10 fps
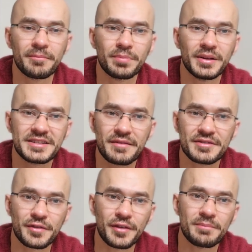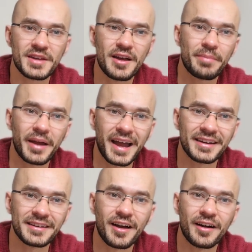Please give us a thumbs up,
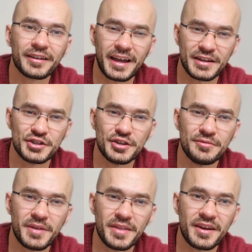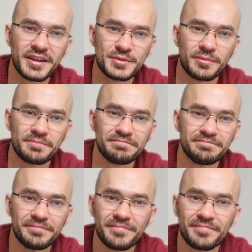and I'll catch you in the next one.
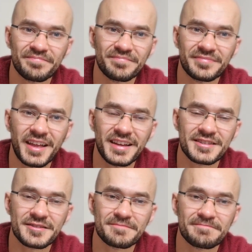Thanks.